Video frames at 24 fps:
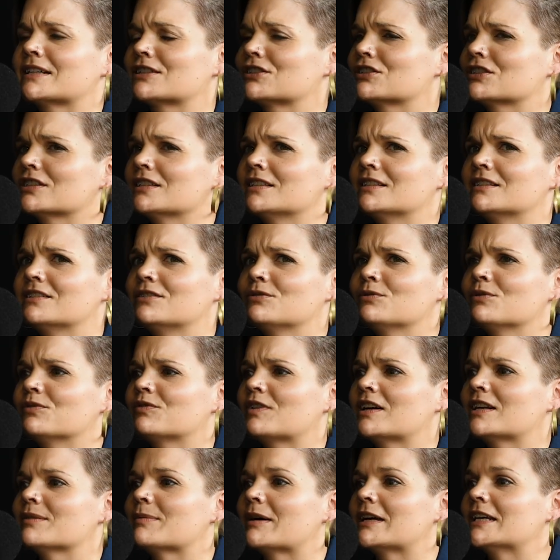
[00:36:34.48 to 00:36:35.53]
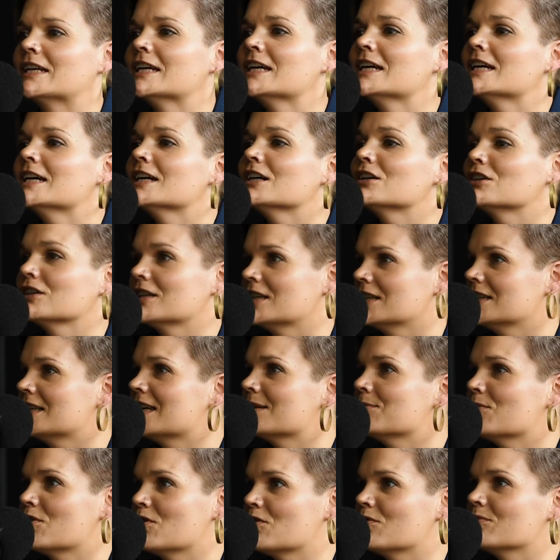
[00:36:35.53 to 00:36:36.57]
actually to a friend of mine, her kid
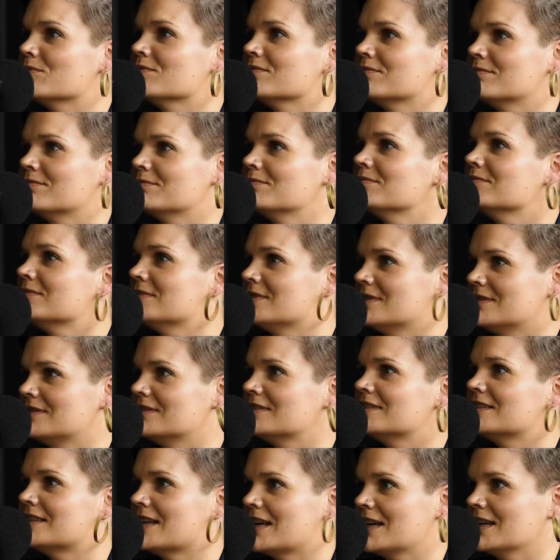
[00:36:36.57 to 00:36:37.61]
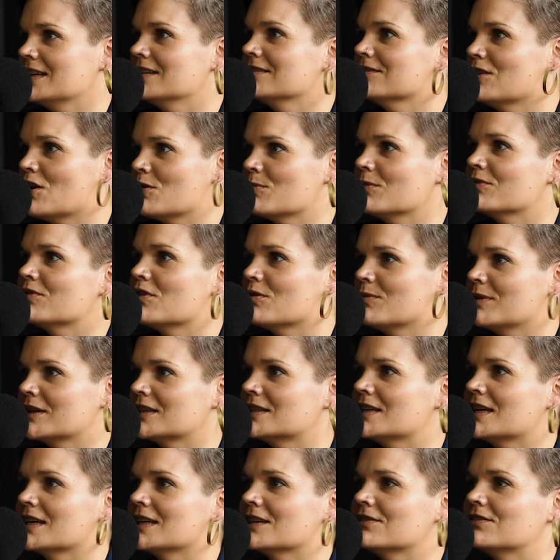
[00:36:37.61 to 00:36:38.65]
came home saying homophobic,
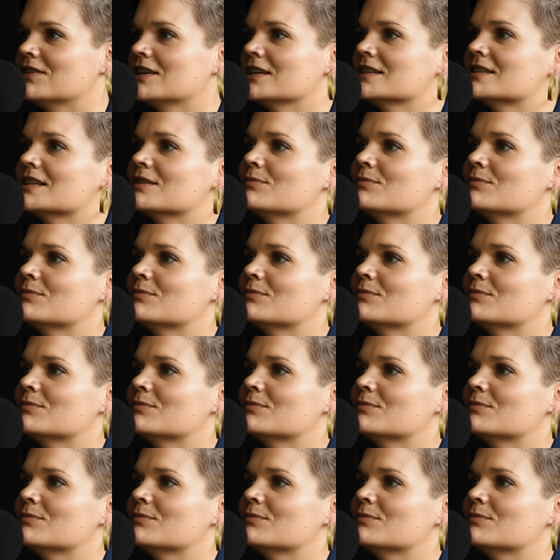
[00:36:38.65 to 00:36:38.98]
negative things